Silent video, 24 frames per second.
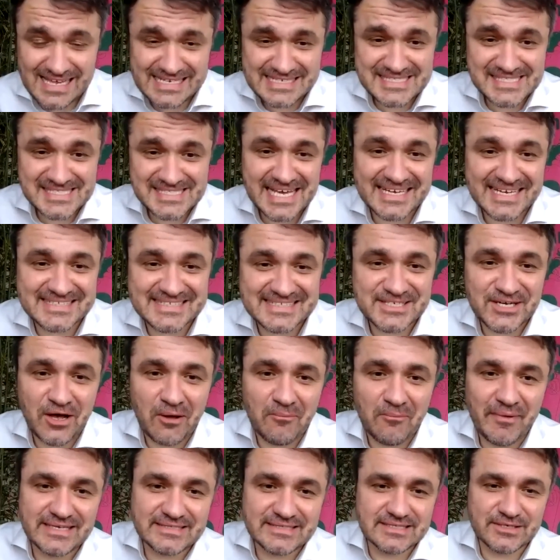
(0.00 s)
A second
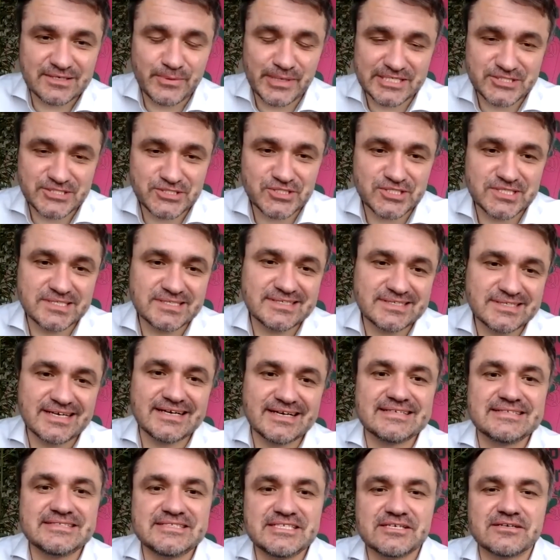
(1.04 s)
question.
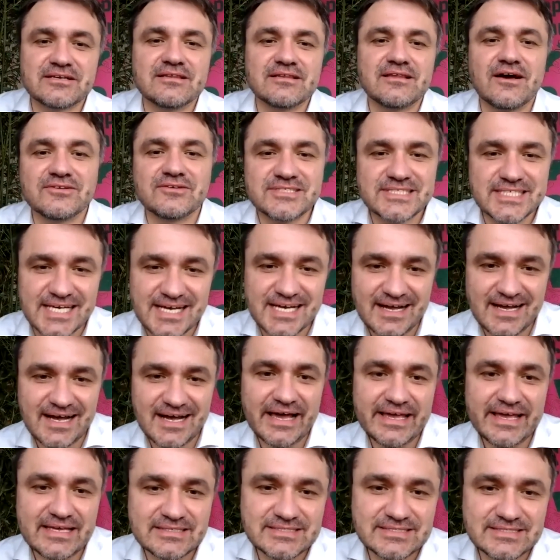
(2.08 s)
Dear Claudia,
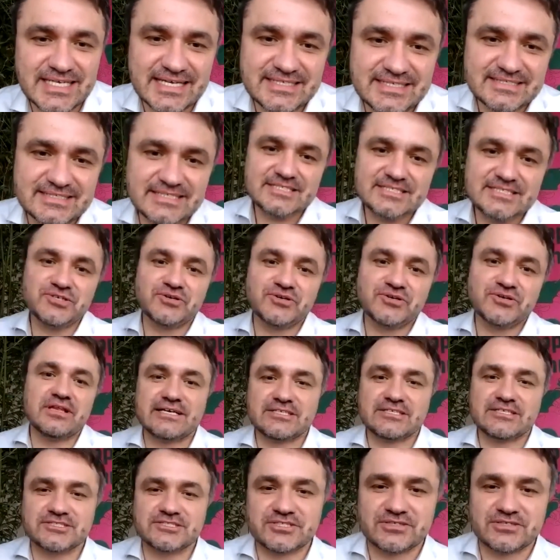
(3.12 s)
I attended your
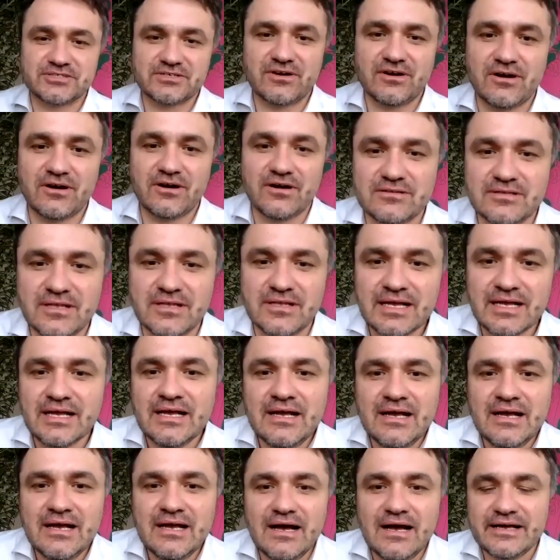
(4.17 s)
lecture on
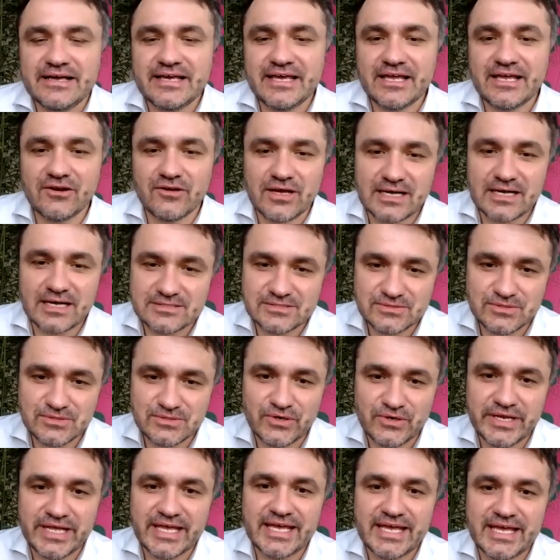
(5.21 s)
Hirokazu
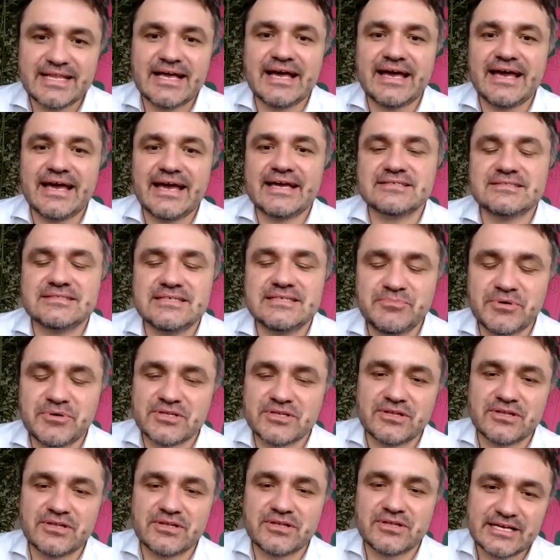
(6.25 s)
KOREEDA at Nippon
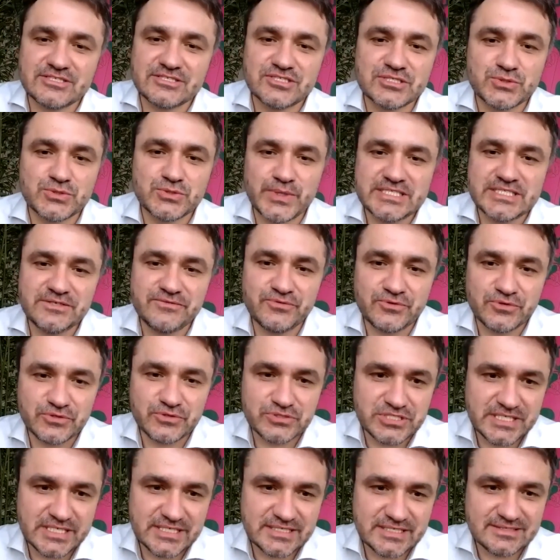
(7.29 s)
Connection
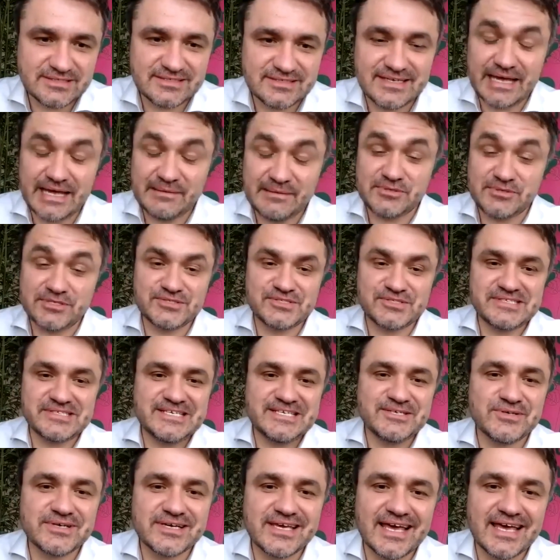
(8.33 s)
2014. Happy to see
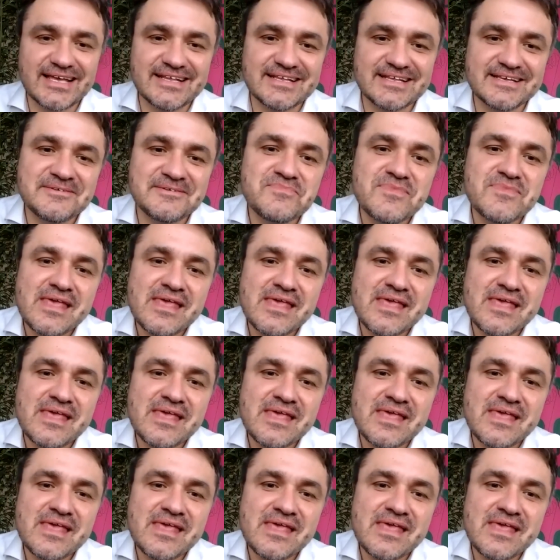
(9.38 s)
you again.